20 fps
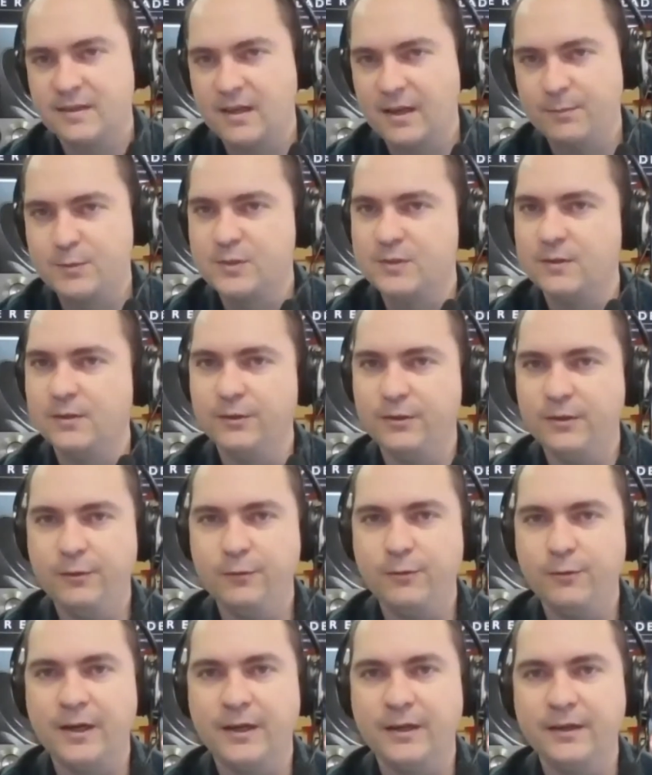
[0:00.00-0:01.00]
absolutely
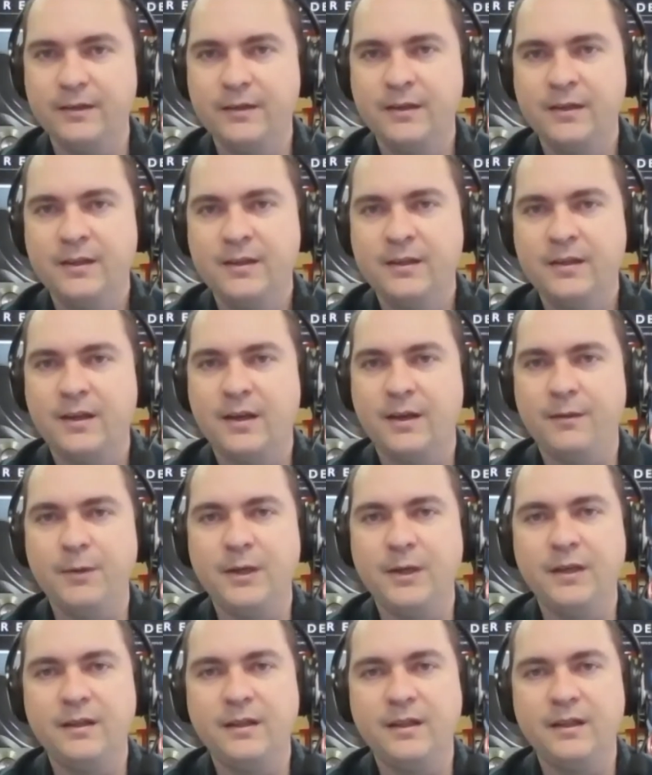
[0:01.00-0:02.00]
right. I
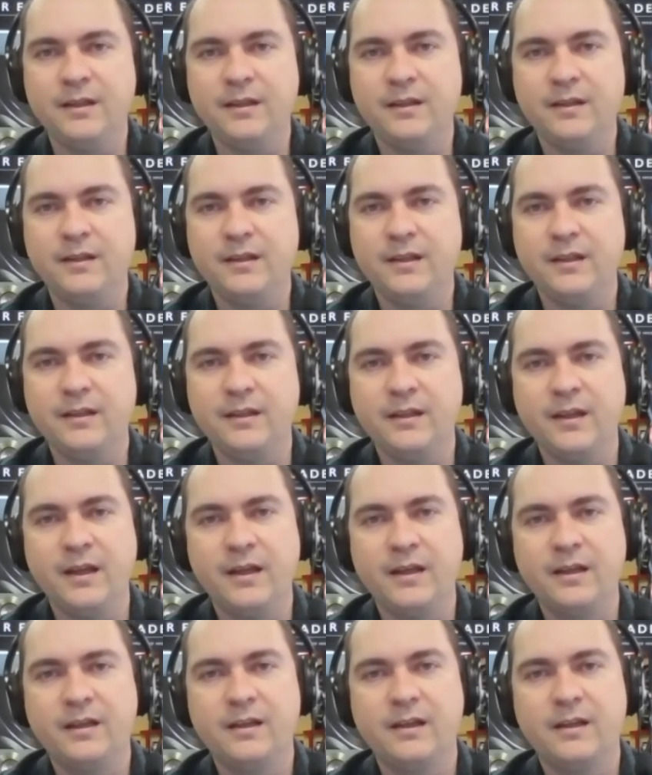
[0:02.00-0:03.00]
mean, the
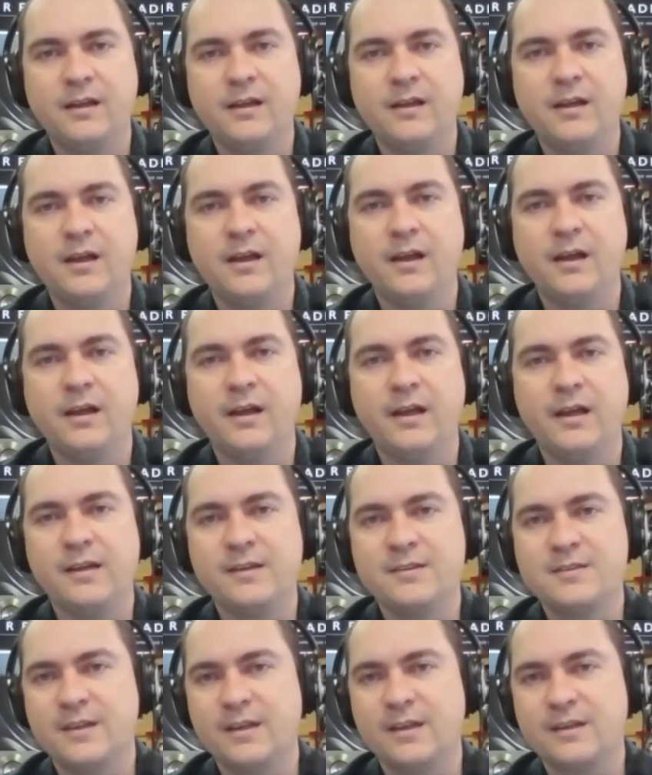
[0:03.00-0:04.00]

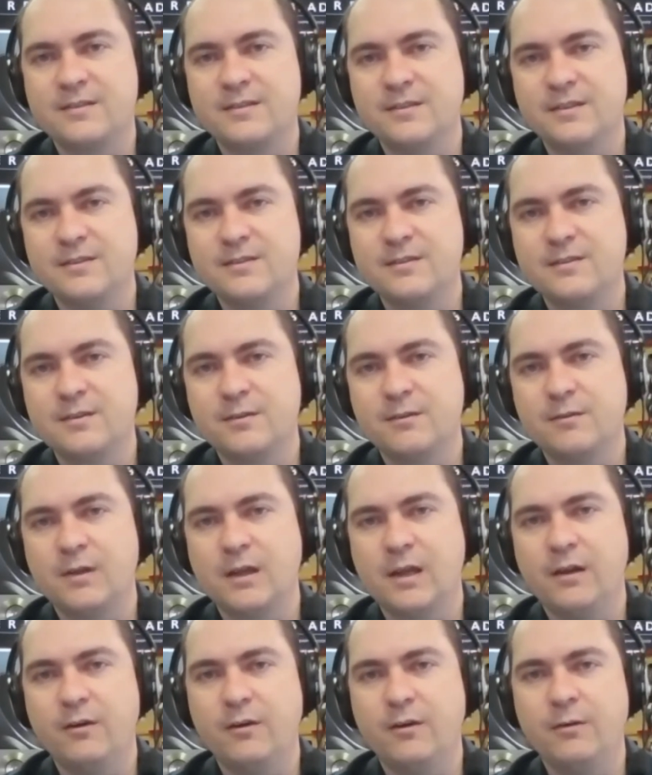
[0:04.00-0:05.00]
LSX is
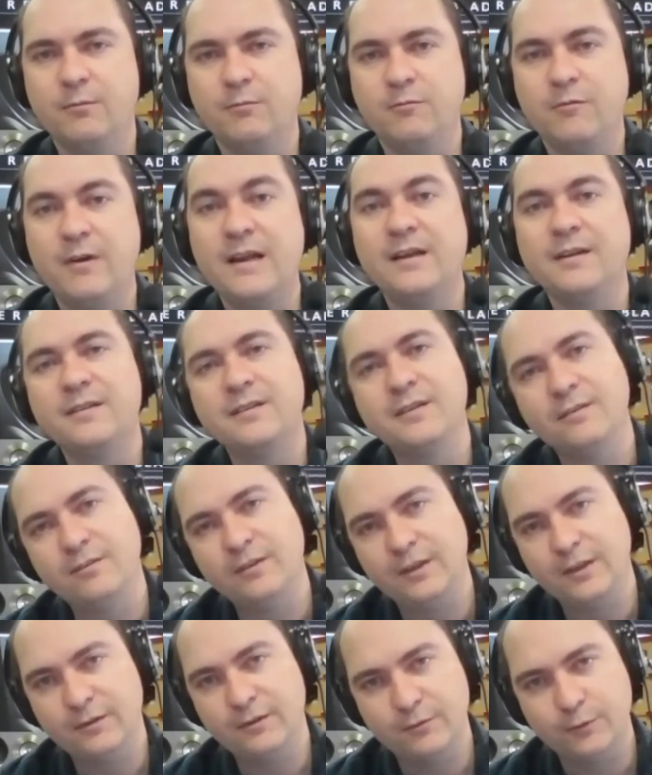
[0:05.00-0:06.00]

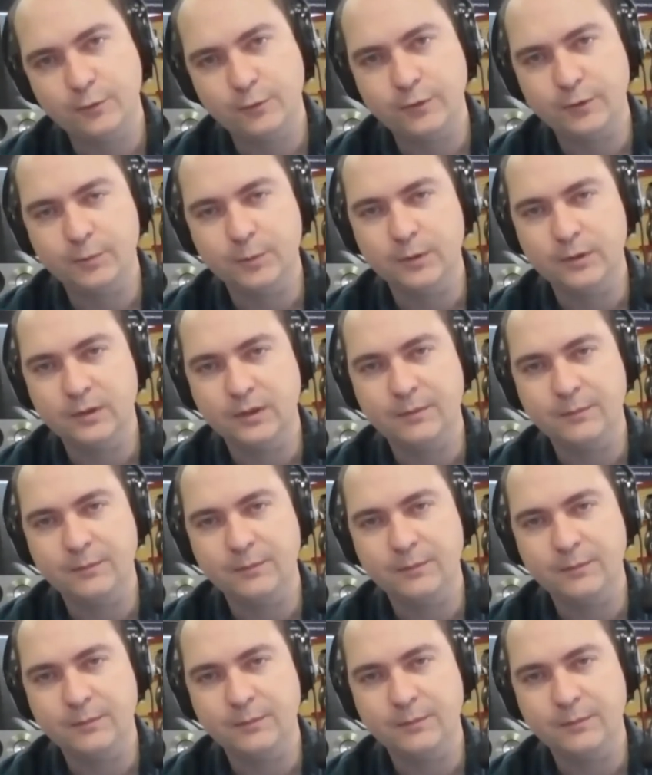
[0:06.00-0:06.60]
relatively affordable.